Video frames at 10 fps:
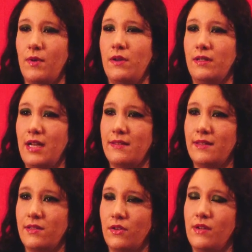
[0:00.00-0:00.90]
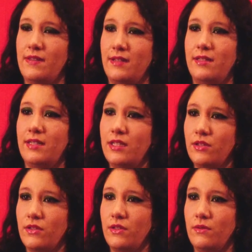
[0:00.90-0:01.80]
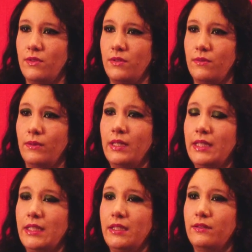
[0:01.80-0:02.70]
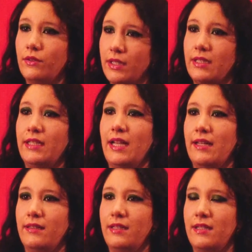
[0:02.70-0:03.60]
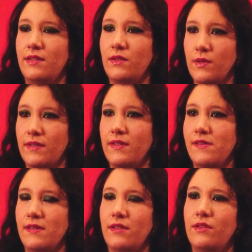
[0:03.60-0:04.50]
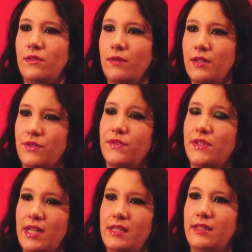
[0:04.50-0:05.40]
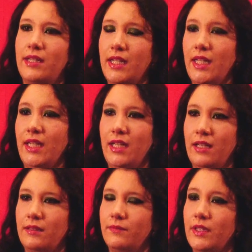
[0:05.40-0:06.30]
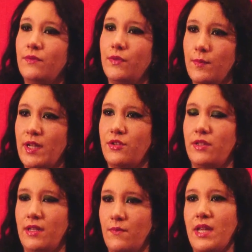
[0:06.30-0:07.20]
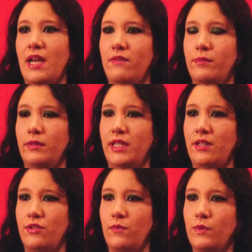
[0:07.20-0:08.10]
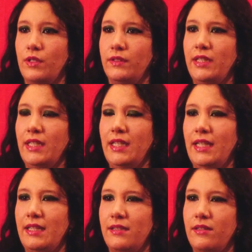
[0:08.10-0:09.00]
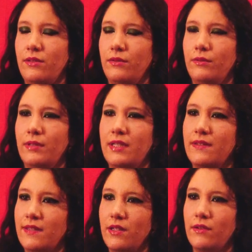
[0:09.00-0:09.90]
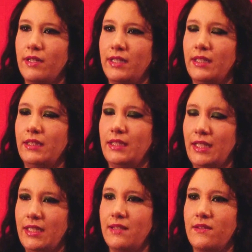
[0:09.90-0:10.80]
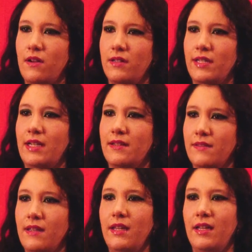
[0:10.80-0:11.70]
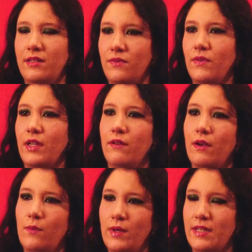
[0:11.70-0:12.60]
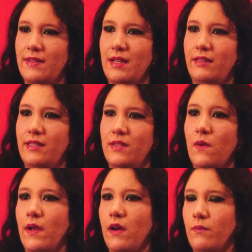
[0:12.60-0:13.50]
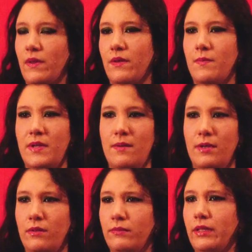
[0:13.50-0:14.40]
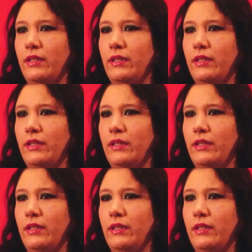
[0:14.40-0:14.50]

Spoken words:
about a classics degree is that it teaches you to critically analyze sources and to understand information that we have about the ancient world and to consider it in its context and to figure out what exactly is going on, whether it be about